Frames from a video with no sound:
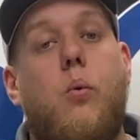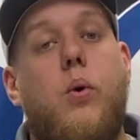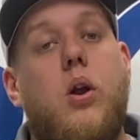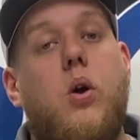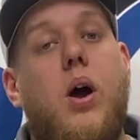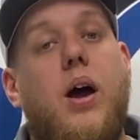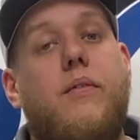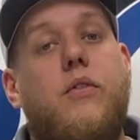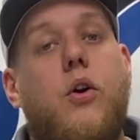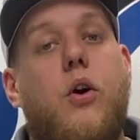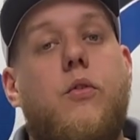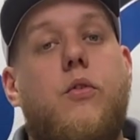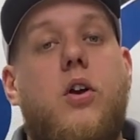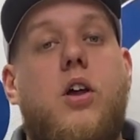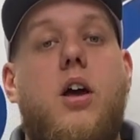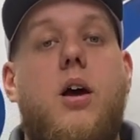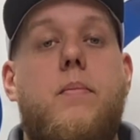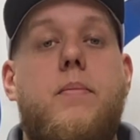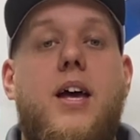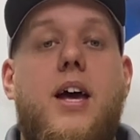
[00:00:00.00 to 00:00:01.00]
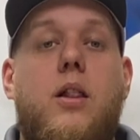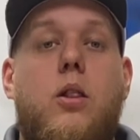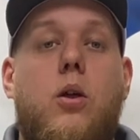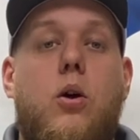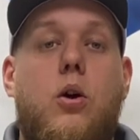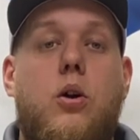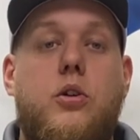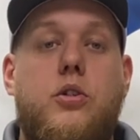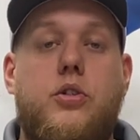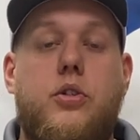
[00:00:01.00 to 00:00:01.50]
we don't have to overcome that
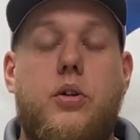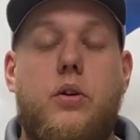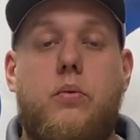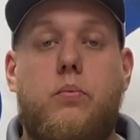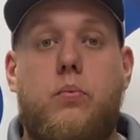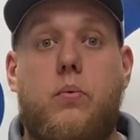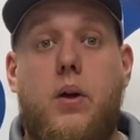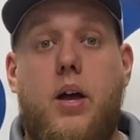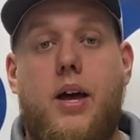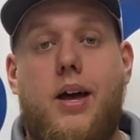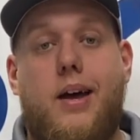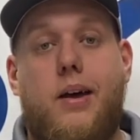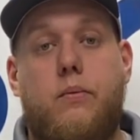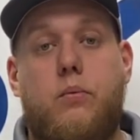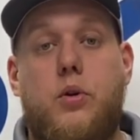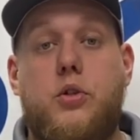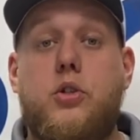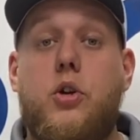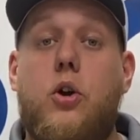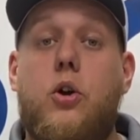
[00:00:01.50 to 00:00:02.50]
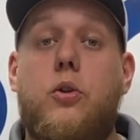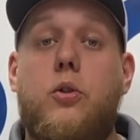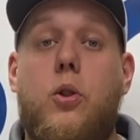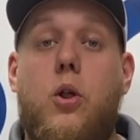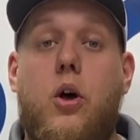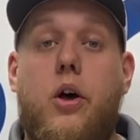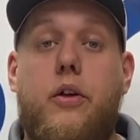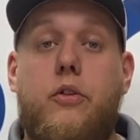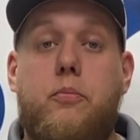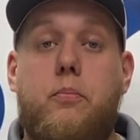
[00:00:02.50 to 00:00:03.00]
large uh, return
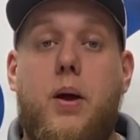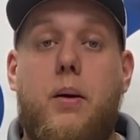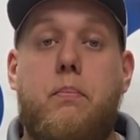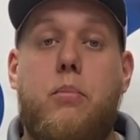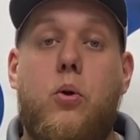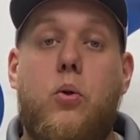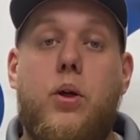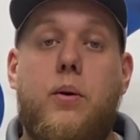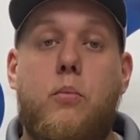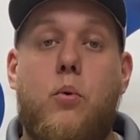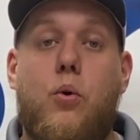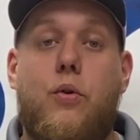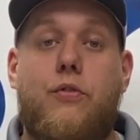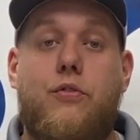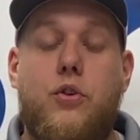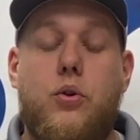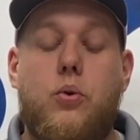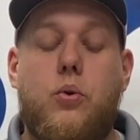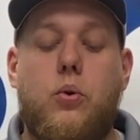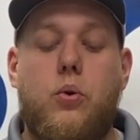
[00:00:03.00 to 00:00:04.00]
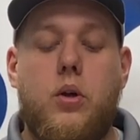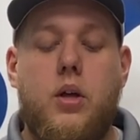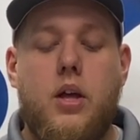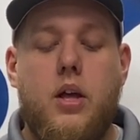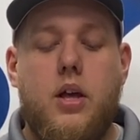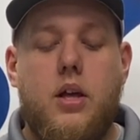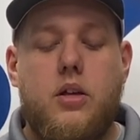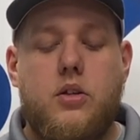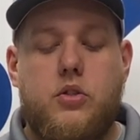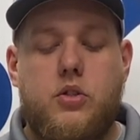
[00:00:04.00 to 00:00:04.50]
loss by pulling more fuel.
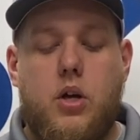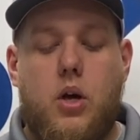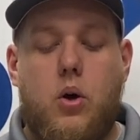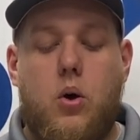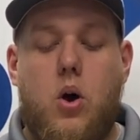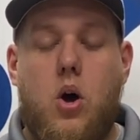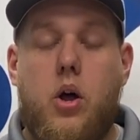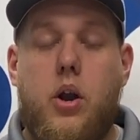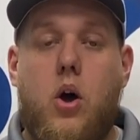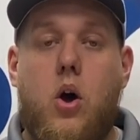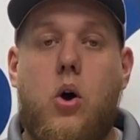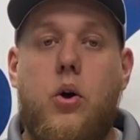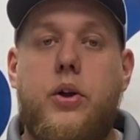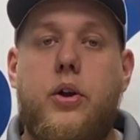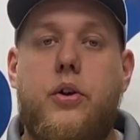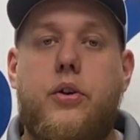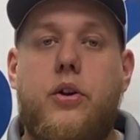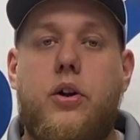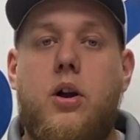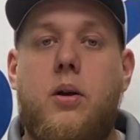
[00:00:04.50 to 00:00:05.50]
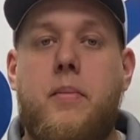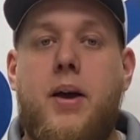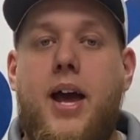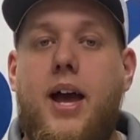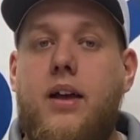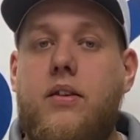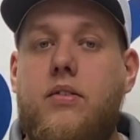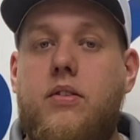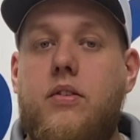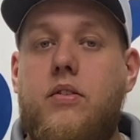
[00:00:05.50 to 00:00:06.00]
So on all your
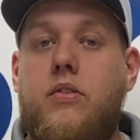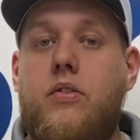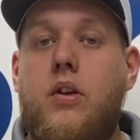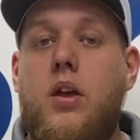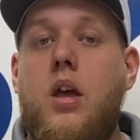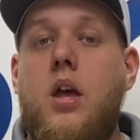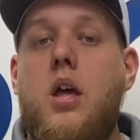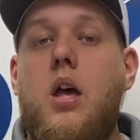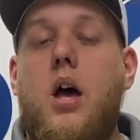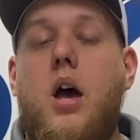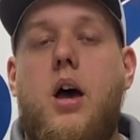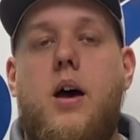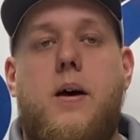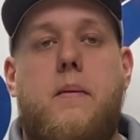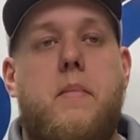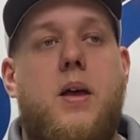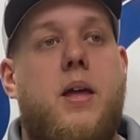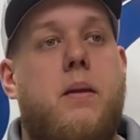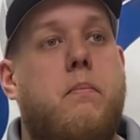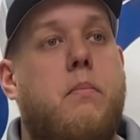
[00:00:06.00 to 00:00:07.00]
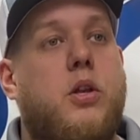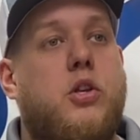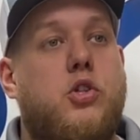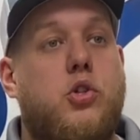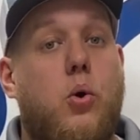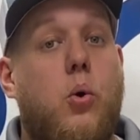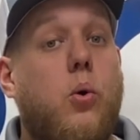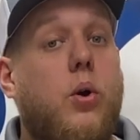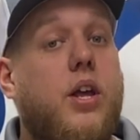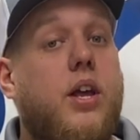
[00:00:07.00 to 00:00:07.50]
Duramaxes um, and
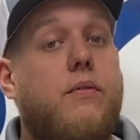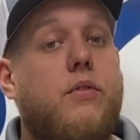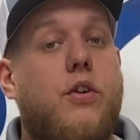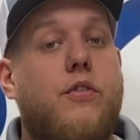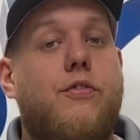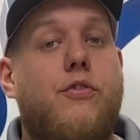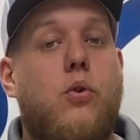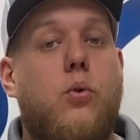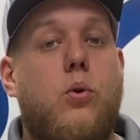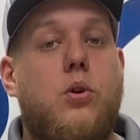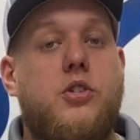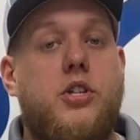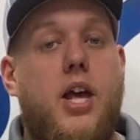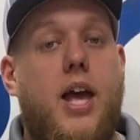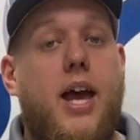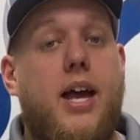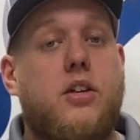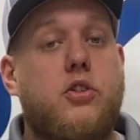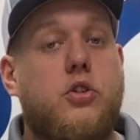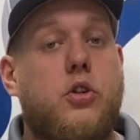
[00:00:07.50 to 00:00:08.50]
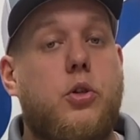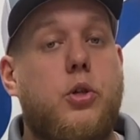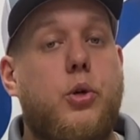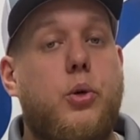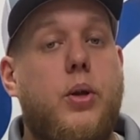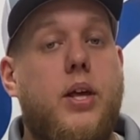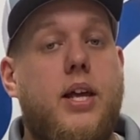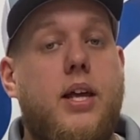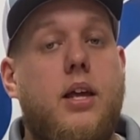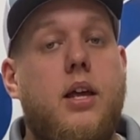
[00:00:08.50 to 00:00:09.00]
majority of your Fords,
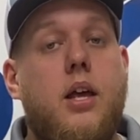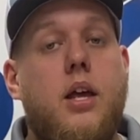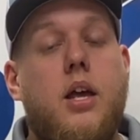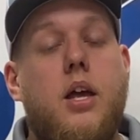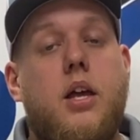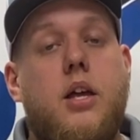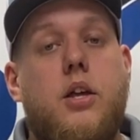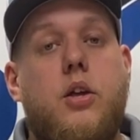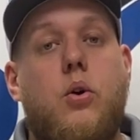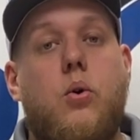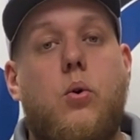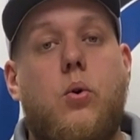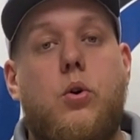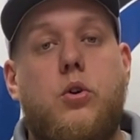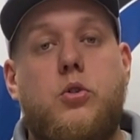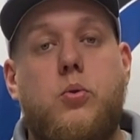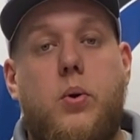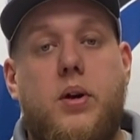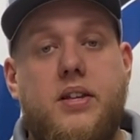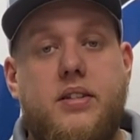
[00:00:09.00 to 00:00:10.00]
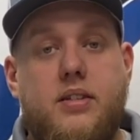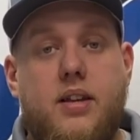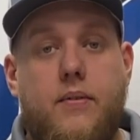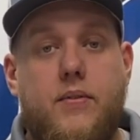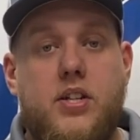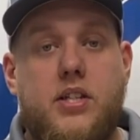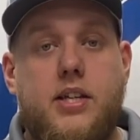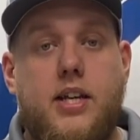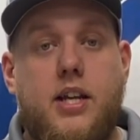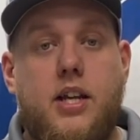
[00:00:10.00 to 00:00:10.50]
excluding your
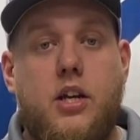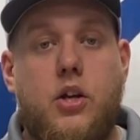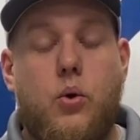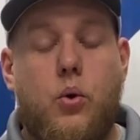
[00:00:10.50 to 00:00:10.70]
2017 and